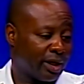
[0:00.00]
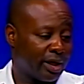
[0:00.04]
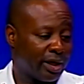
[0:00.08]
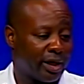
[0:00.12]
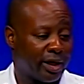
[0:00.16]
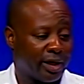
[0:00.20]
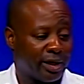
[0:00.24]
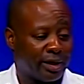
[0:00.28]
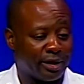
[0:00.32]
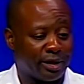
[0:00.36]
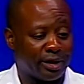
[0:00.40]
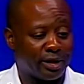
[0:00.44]

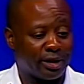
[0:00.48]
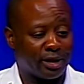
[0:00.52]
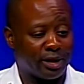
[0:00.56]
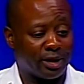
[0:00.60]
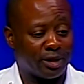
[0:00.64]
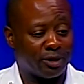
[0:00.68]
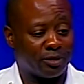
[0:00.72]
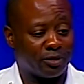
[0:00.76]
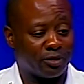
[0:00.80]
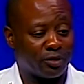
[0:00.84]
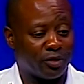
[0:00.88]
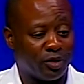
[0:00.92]
And
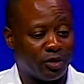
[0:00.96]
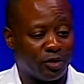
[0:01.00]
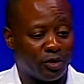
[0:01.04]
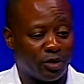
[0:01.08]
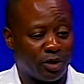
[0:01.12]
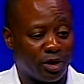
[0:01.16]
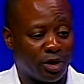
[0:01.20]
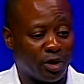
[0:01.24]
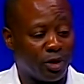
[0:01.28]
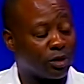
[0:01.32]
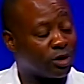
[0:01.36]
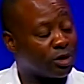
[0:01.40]
you know,
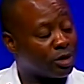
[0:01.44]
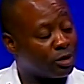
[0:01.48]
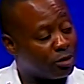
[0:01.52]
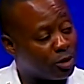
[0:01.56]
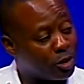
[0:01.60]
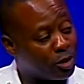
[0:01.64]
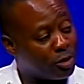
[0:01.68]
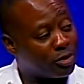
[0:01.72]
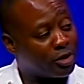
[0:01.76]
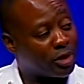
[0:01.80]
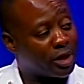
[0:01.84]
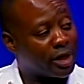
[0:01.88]
you go to the
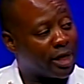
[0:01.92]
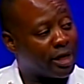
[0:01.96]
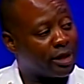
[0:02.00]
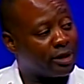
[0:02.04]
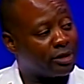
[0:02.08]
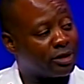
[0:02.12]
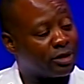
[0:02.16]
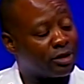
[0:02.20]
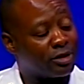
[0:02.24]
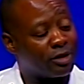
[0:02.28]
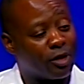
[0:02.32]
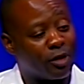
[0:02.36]
movie
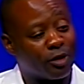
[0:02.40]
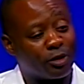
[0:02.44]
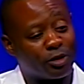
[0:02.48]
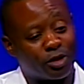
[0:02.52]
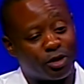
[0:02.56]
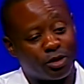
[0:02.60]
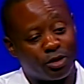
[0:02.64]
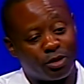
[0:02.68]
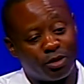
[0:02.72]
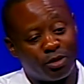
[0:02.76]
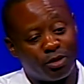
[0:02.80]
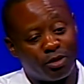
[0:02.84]
theaters, you go
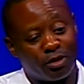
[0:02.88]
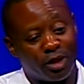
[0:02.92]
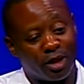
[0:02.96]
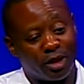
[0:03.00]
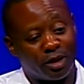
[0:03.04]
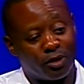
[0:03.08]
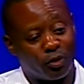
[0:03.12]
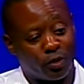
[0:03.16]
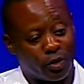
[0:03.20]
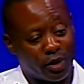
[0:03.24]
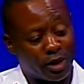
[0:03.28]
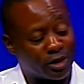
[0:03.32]
to
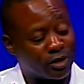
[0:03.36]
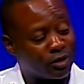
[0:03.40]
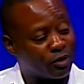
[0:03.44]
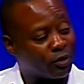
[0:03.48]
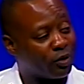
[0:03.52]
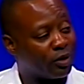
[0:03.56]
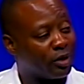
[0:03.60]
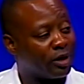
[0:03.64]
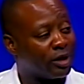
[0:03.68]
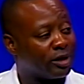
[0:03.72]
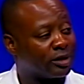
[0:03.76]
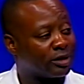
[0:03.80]
the
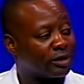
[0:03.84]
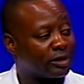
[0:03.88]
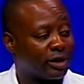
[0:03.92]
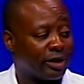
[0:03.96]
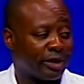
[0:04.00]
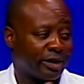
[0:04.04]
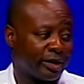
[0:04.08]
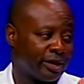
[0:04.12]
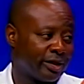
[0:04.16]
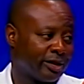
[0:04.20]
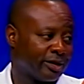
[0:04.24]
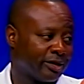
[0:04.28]
restaurants,
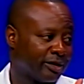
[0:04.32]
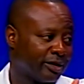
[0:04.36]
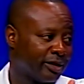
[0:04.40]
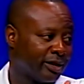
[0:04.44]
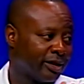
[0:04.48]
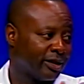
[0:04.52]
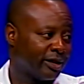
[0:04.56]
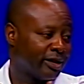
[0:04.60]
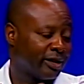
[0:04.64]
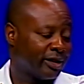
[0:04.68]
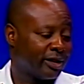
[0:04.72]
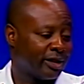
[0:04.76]
they're there.
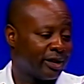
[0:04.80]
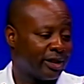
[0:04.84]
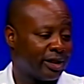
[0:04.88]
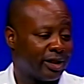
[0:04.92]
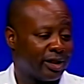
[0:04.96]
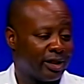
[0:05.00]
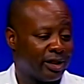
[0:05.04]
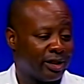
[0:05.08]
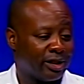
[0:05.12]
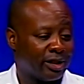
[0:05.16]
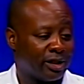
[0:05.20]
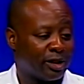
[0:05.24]

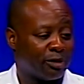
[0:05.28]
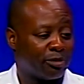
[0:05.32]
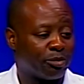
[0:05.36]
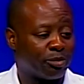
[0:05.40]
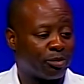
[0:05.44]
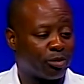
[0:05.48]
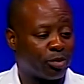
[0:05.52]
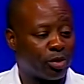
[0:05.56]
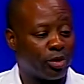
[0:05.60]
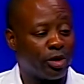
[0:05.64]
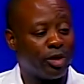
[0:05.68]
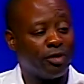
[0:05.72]
And the
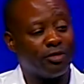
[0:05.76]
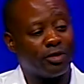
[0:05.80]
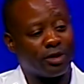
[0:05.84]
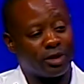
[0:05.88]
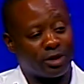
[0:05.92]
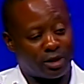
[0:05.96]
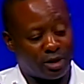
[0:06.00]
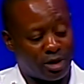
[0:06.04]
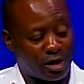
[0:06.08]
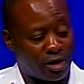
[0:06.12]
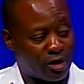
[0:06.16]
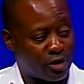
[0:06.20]

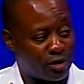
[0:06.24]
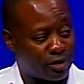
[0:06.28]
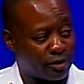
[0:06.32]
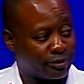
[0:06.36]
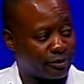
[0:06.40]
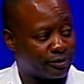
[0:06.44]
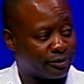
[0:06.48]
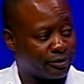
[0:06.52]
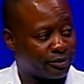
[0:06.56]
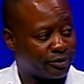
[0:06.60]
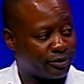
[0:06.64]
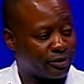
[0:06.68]
previous law
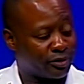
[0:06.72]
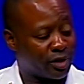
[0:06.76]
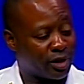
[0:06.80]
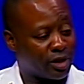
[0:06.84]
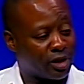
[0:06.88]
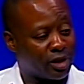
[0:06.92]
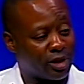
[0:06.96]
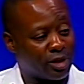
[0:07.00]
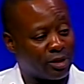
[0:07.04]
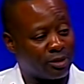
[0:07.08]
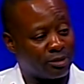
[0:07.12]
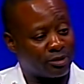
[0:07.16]

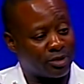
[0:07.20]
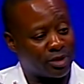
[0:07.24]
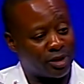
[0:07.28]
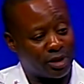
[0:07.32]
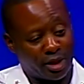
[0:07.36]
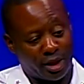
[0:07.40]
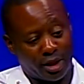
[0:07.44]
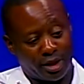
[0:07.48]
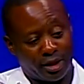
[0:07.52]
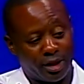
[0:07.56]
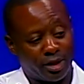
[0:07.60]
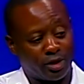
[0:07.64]

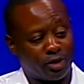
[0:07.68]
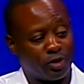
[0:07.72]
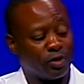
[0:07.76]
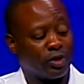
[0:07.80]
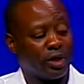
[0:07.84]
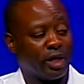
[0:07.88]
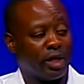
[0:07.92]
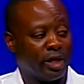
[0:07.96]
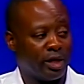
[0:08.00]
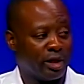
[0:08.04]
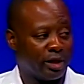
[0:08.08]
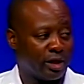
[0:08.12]
said that you
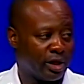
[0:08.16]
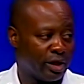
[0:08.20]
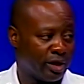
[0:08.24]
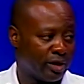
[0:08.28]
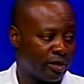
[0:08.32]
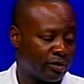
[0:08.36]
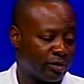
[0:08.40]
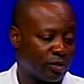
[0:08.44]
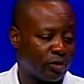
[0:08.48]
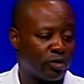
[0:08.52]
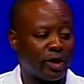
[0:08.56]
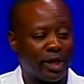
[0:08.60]

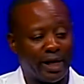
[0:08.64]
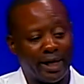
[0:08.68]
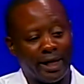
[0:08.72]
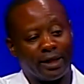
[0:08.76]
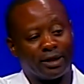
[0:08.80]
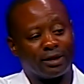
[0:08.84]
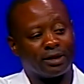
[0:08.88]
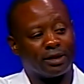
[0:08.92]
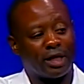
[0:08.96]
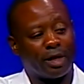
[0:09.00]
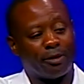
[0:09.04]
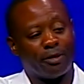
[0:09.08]

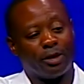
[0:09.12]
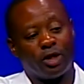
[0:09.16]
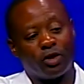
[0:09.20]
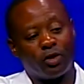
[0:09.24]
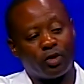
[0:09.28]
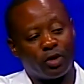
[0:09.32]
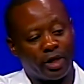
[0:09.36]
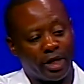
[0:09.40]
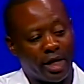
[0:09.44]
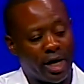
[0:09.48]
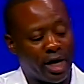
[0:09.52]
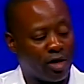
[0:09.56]

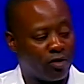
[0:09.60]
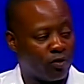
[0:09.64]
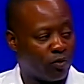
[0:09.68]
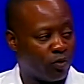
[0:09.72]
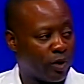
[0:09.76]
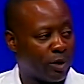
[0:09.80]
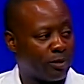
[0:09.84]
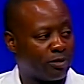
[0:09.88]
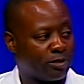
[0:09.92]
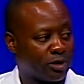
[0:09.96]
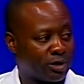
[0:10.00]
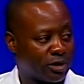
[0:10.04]
can have
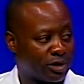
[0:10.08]
weapons